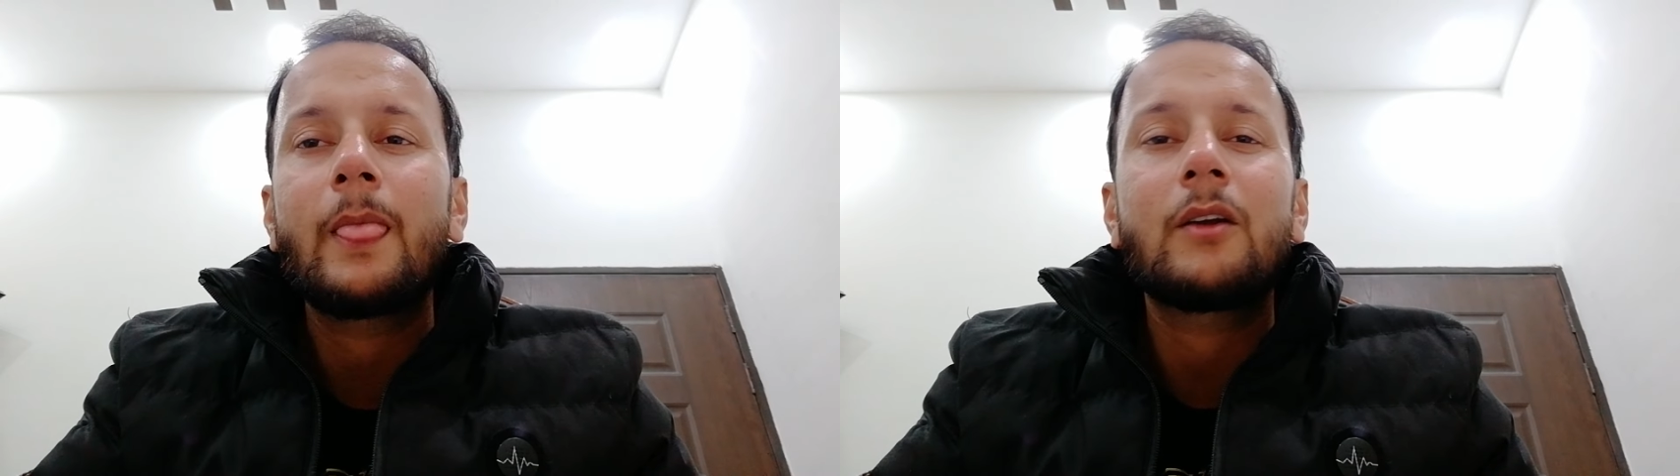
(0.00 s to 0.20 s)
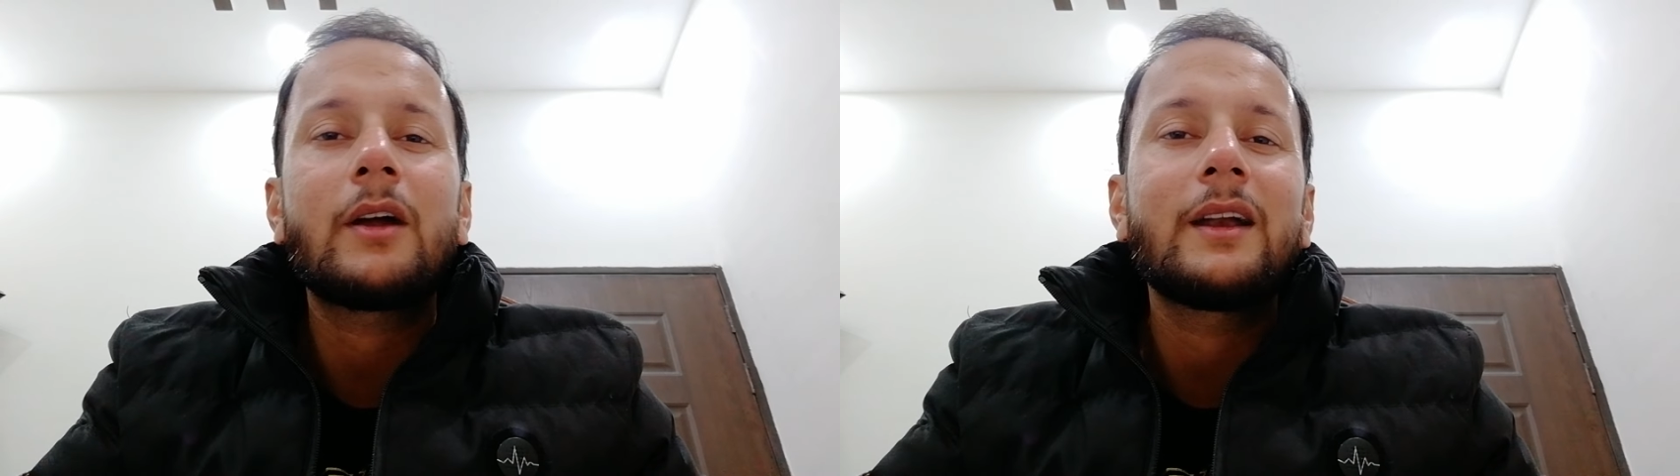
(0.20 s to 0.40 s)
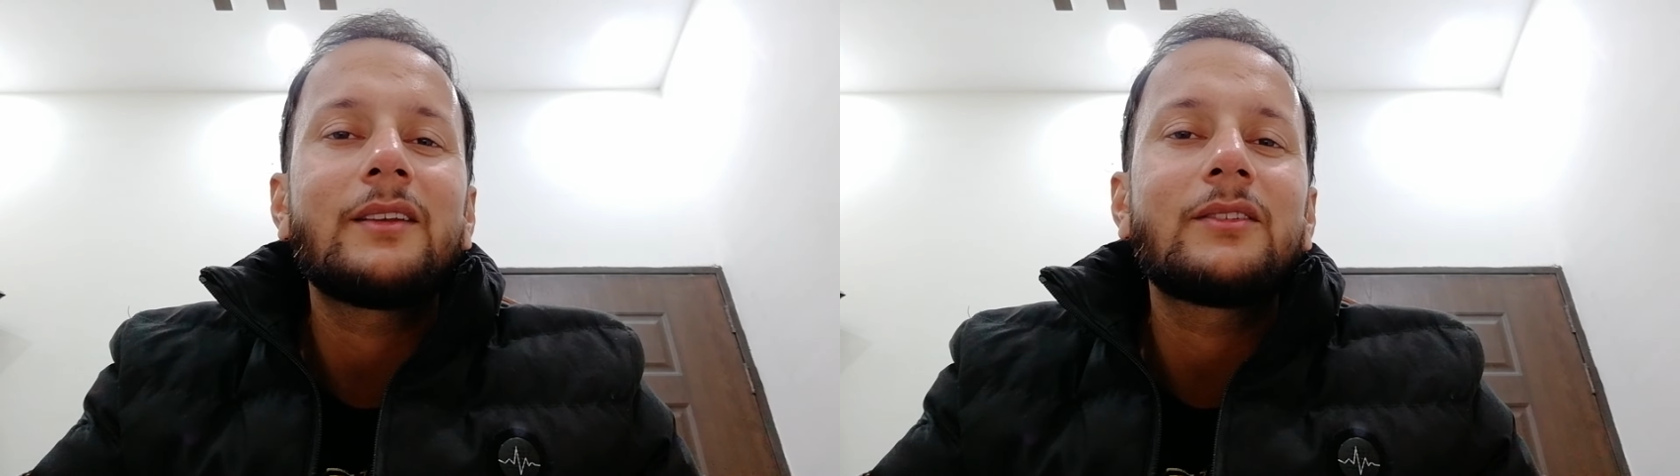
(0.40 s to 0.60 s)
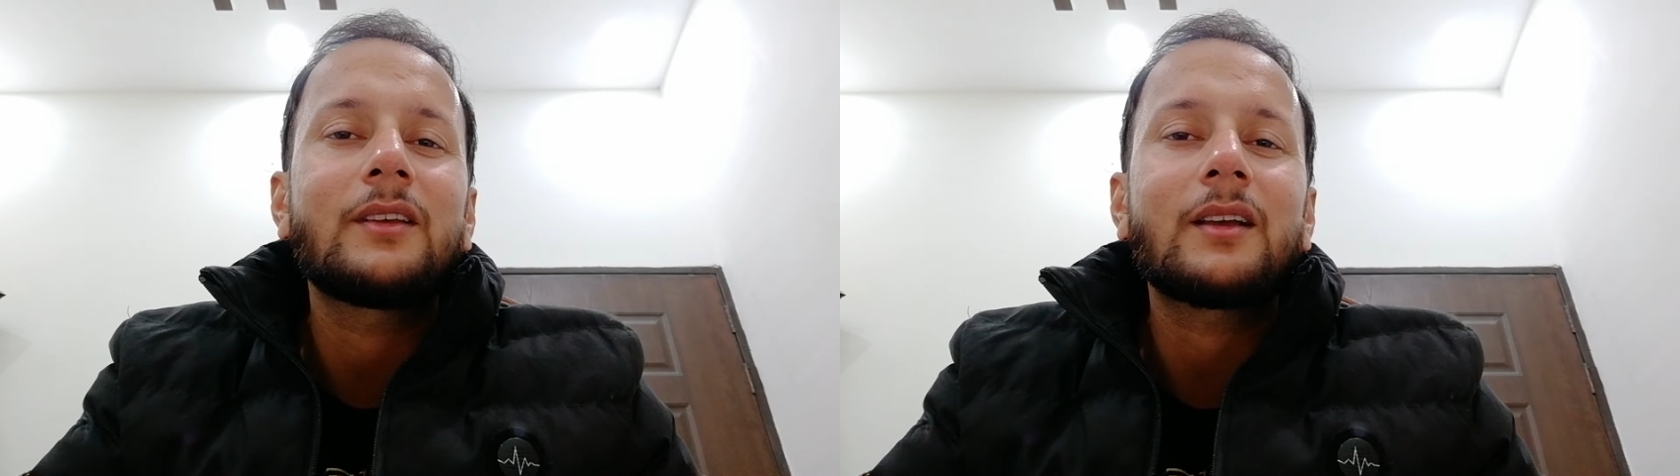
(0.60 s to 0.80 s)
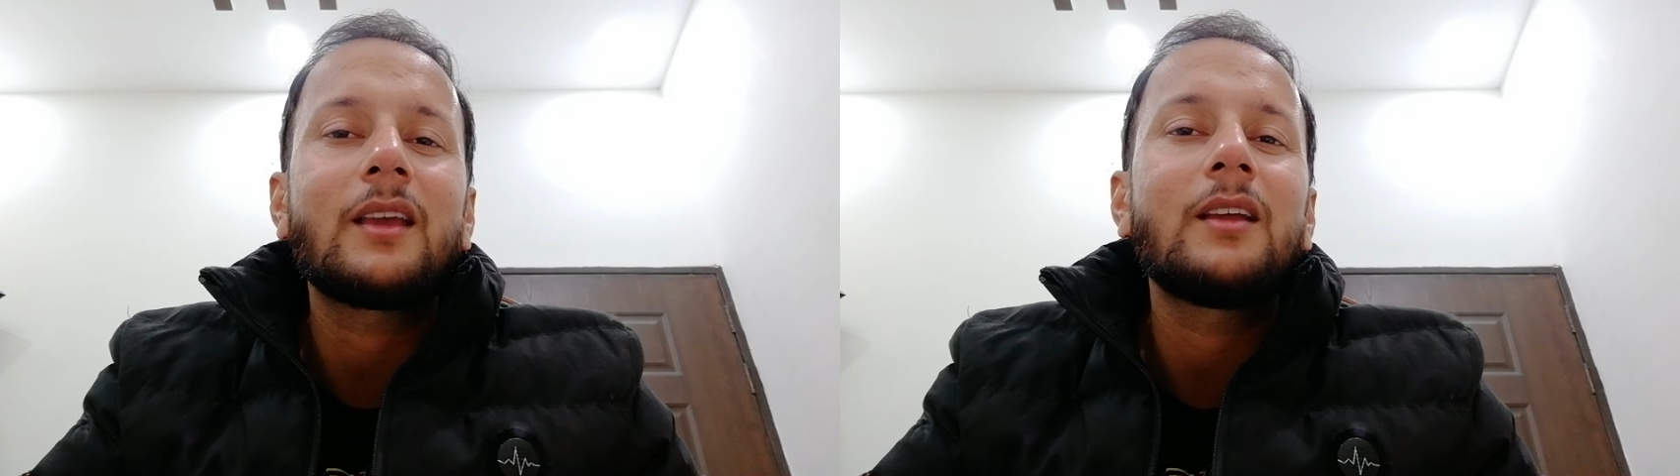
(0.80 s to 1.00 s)
writes
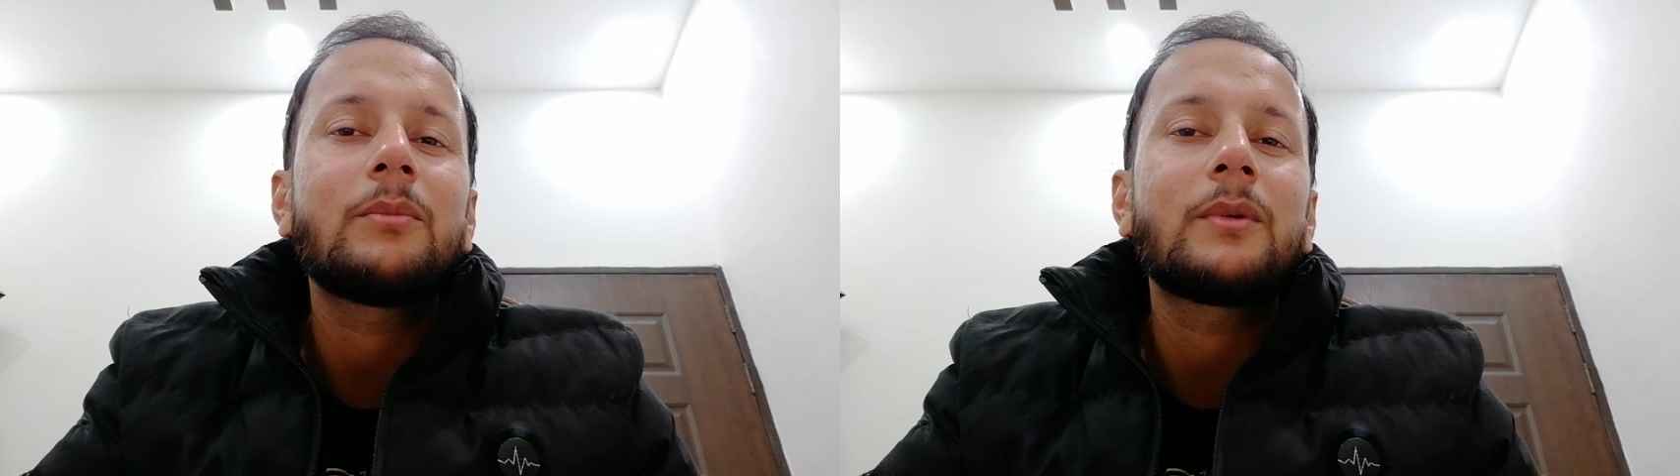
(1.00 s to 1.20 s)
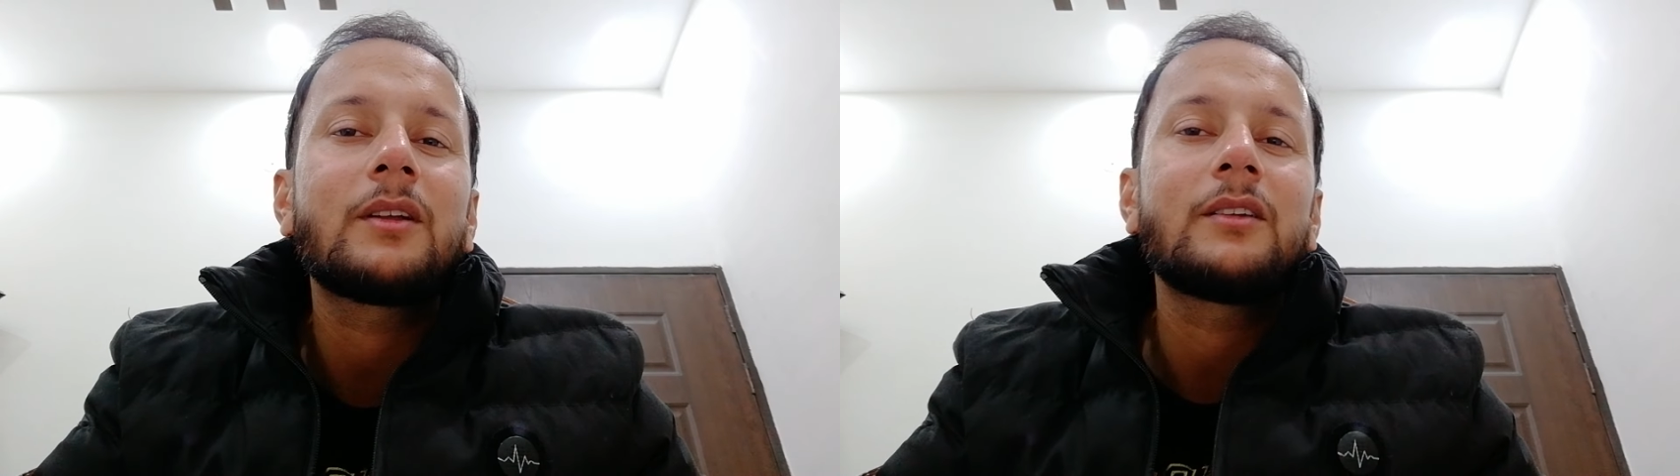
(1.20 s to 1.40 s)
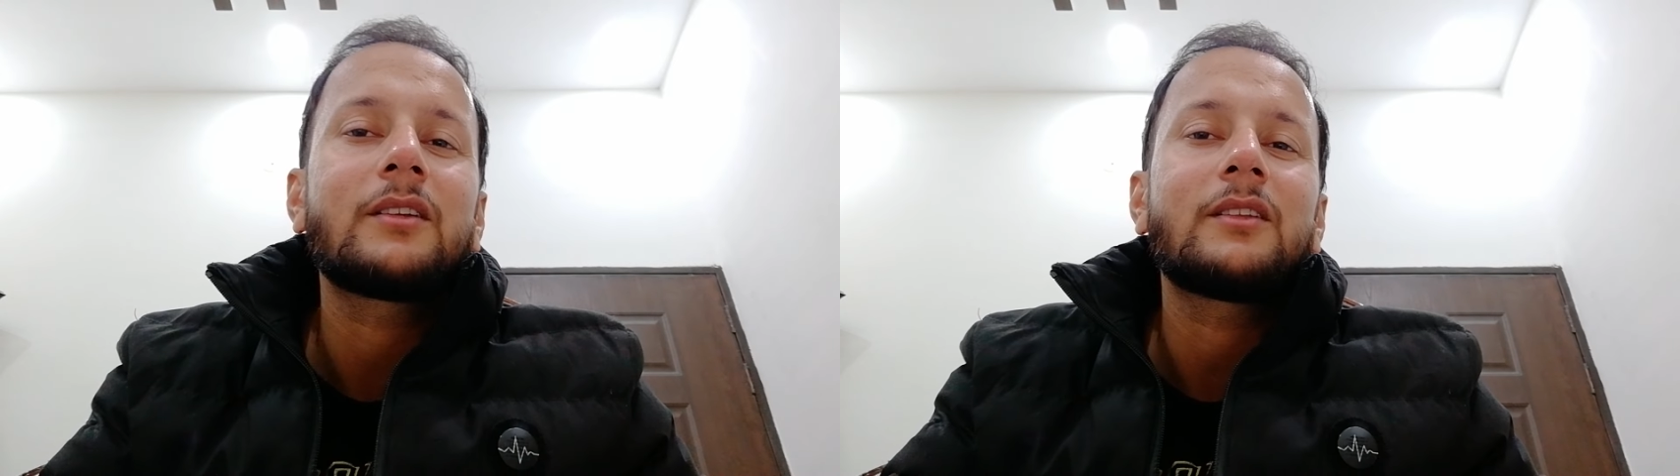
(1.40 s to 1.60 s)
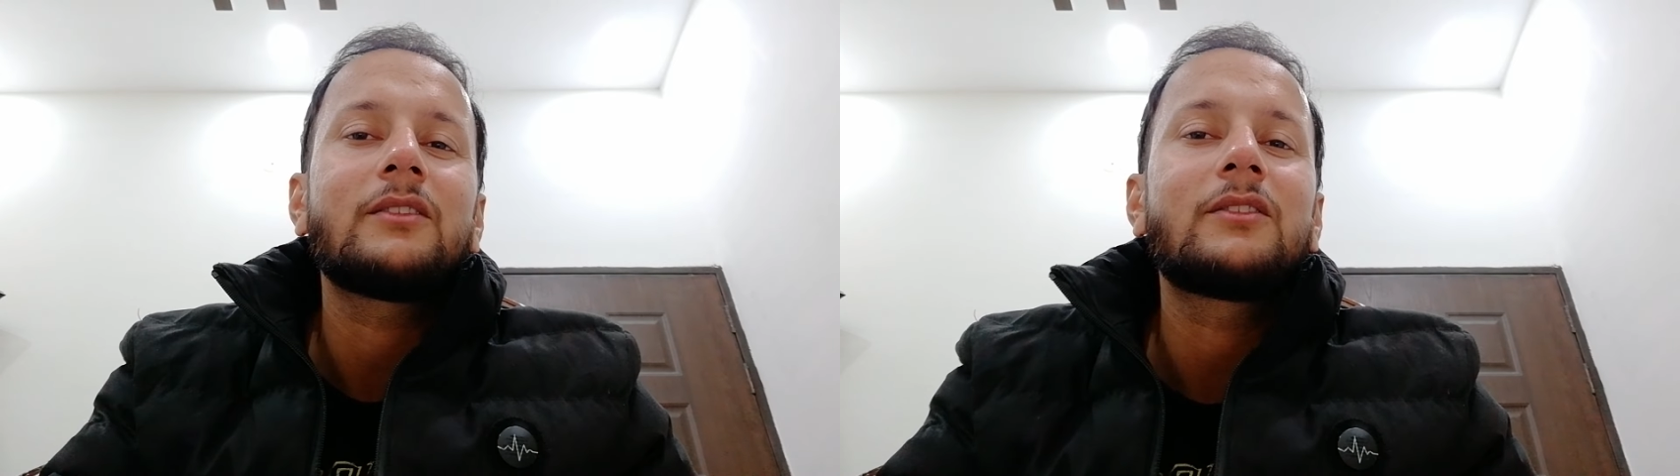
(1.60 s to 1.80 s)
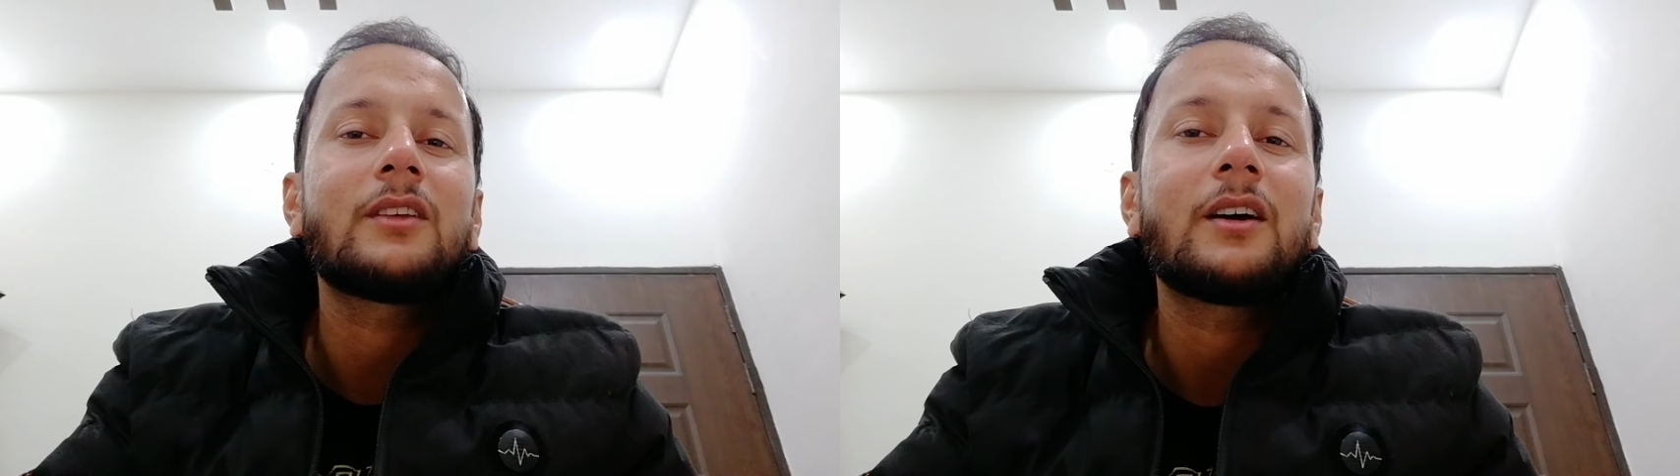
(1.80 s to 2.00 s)
uh, Kate
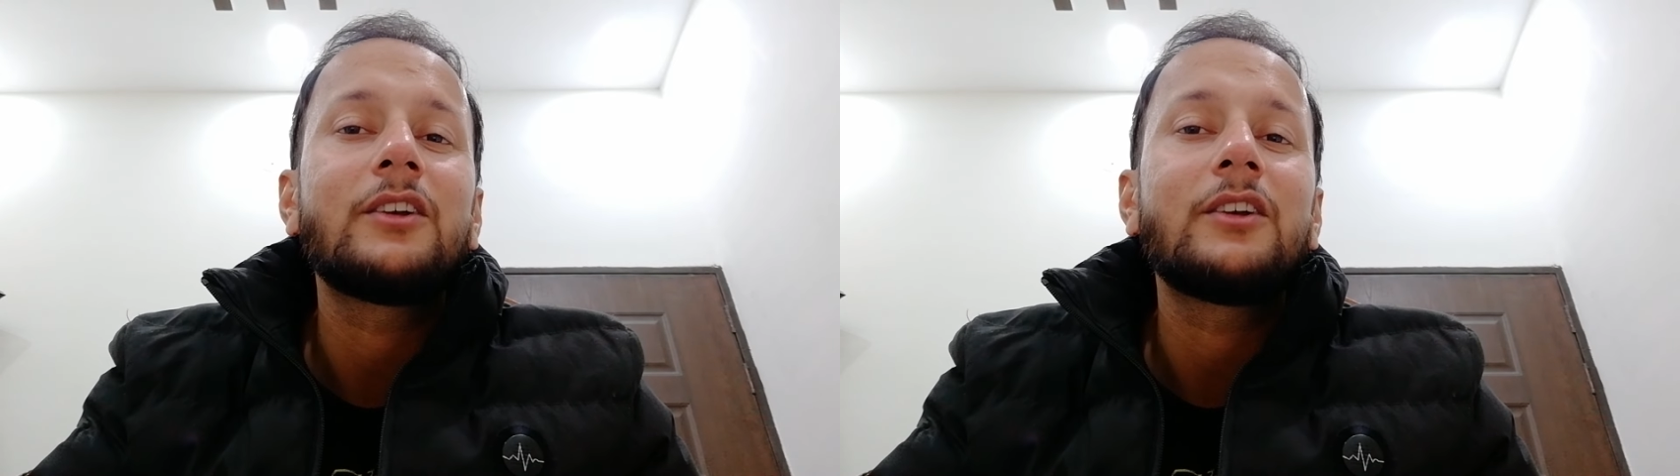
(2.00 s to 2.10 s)
Middleton's